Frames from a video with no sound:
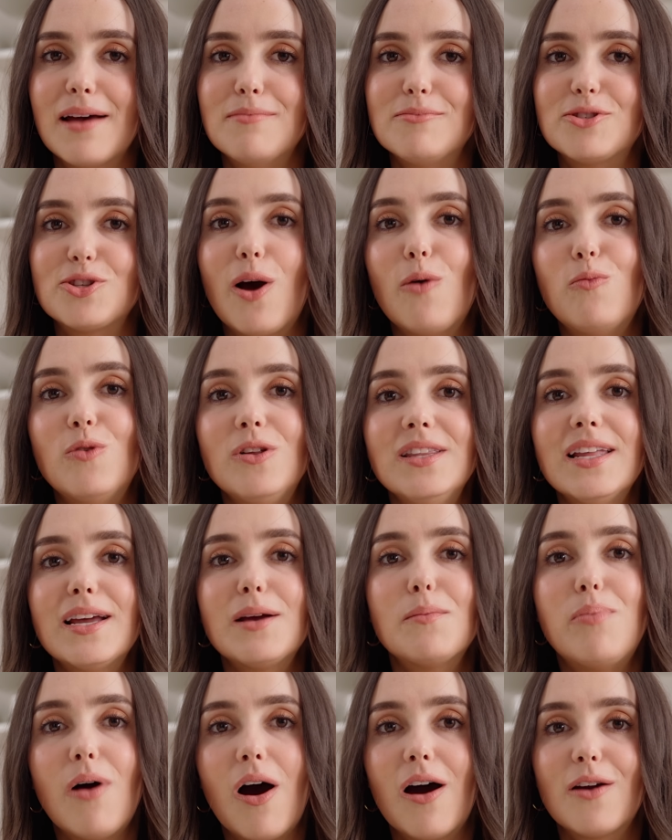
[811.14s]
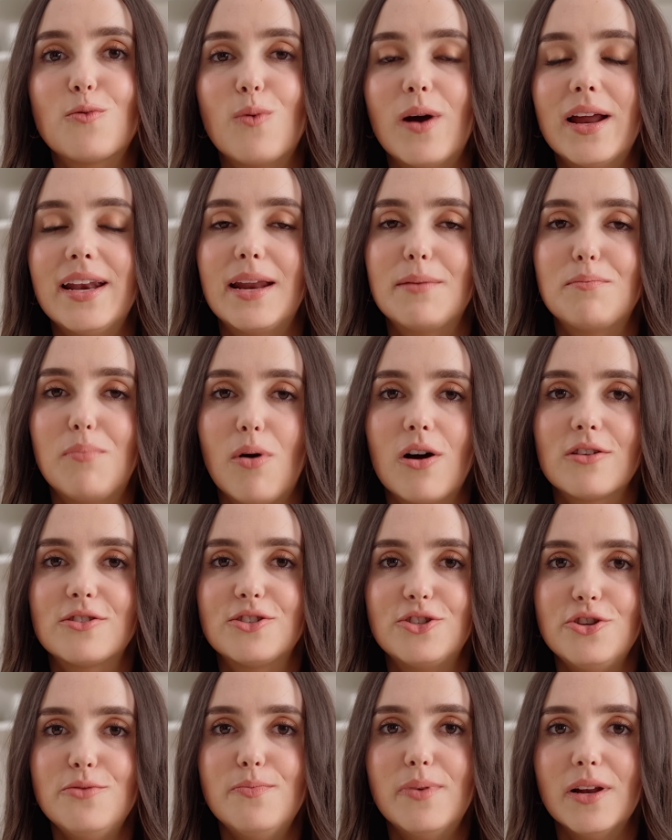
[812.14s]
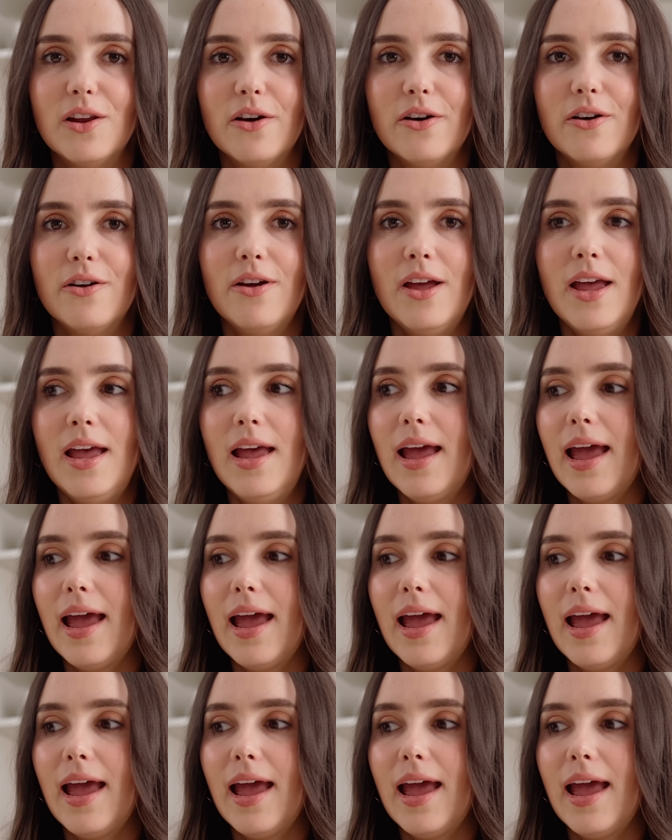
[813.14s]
So I will link part 1 and part 2 below.